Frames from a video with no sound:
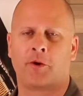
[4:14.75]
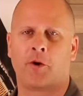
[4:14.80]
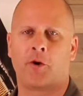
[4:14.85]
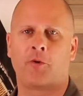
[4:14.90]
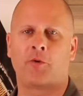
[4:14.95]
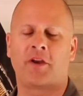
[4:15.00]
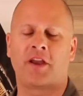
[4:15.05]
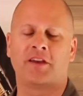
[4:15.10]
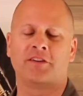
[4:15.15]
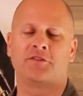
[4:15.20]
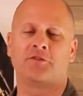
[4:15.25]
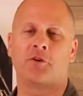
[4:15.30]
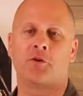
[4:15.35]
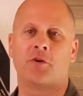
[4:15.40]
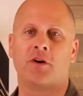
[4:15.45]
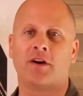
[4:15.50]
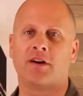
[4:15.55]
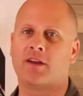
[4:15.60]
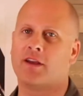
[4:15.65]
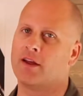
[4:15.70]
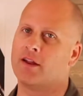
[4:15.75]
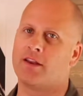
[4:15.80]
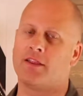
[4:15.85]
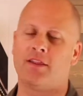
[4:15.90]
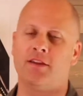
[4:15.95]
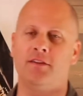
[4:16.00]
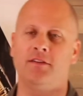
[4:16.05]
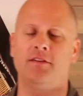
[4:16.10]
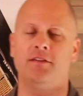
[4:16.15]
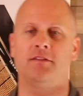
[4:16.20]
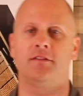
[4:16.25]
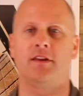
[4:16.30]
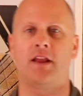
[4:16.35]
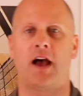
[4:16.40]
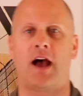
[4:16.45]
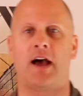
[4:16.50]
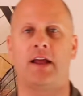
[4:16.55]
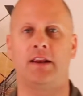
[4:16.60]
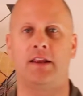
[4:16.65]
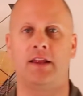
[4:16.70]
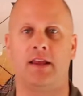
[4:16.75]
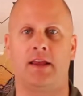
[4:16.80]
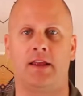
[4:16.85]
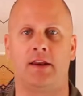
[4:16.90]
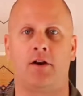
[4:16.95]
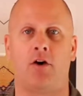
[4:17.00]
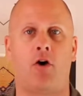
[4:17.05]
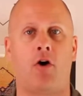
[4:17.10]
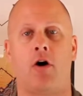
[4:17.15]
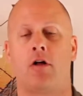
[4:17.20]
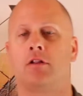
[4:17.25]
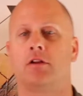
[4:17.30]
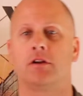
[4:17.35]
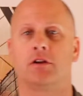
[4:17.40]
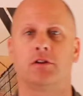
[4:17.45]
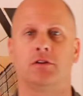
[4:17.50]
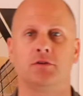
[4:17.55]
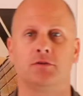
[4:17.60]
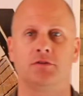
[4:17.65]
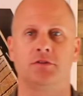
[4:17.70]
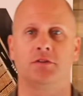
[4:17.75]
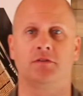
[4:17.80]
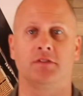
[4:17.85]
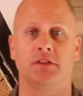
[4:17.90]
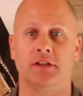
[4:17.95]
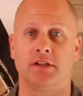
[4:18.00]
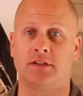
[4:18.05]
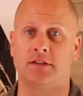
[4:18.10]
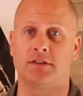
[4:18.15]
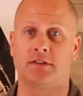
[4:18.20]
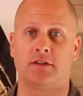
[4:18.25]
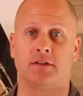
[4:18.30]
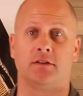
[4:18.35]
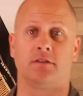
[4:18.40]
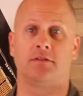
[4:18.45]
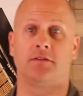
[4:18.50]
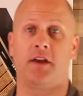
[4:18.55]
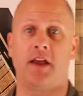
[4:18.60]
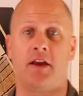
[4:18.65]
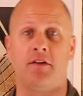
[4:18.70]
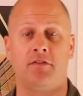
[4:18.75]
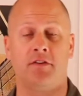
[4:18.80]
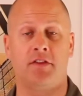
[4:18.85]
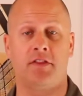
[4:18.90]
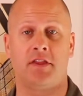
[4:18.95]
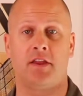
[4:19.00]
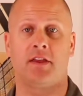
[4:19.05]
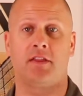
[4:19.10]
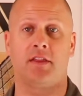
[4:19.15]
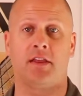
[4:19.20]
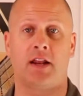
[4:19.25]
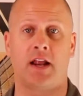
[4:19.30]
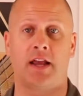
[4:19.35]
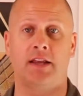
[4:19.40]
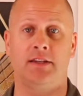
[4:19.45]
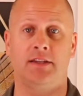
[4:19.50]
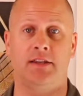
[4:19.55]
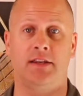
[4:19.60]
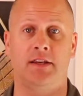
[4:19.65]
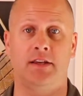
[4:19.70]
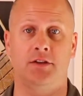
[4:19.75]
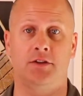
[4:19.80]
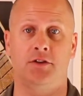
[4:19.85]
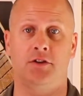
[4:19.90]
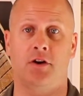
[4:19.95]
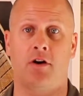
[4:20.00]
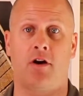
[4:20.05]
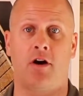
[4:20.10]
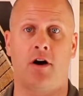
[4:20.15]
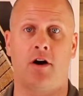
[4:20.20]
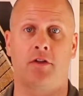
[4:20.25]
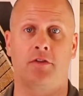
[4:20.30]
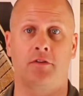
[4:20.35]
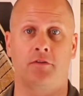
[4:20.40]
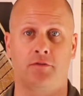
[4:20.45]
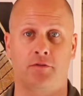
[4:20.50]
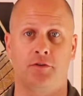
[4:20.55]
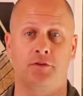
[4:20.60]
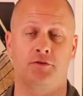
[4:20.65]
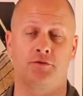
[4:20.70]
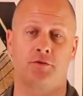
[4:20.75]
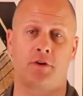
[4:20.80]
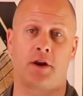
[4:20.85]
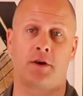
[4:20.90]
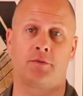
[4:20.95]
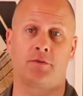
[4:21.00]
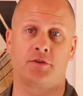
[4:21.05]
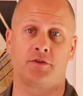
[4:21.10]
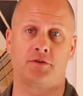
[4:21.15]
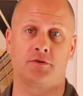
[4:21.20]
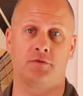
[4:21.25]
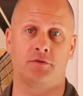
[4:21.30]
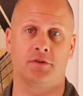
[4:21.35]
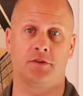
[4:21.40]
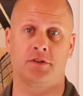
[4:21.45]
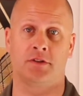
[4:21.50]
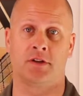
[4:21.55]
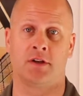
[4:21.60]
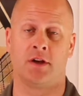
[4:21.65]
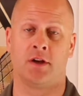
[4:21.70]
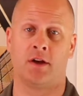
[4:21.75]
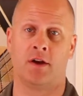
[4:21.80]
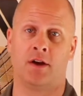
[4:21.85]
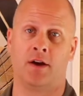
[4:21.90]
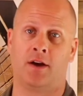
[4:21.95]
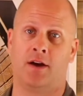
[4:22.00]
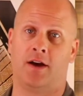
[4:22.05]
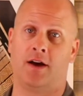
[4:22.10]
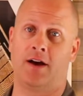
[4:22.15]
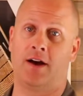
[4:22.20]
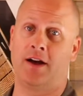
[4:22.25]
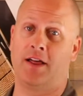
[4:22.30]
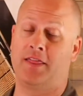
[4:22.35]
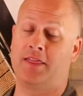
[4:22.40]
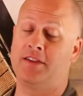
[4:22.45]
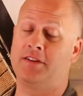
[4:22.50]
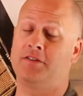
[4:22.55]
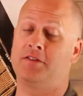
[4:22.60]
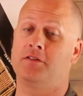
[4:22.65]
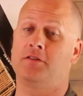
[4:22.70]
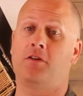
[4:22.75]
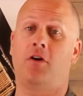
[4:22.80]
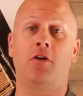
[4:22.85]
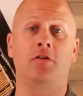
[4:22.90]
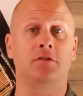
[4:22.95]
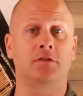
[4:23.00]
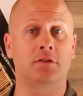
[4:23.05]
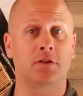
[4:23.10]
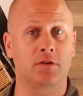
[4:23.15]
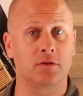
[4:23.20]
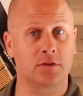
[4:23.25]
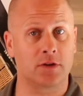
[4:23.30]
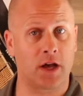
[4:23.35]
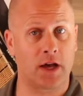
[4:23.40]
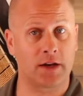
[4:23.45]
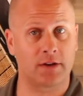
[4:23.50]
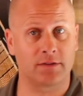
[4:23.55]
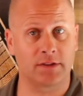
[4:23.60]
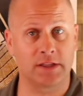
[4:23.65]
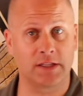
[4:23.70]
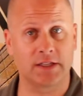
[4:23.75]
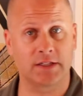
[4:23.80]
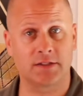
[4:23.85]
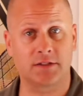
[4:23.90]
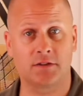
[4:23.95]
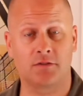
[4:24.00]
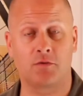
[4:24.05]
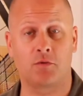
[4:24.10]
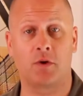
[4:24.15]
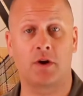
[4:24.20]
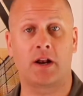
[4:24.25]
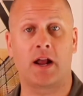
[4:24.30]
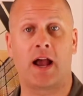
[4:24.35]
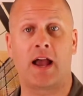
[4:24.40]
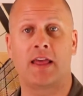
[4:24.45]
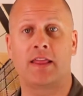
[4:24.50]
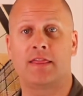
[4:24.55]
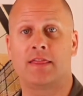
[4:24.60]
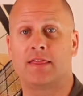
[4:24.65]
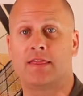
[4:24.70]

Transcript: Okay, so again, this is not an all-inclusive list of everything that I teach on the first ride with students. This is also not a list of what I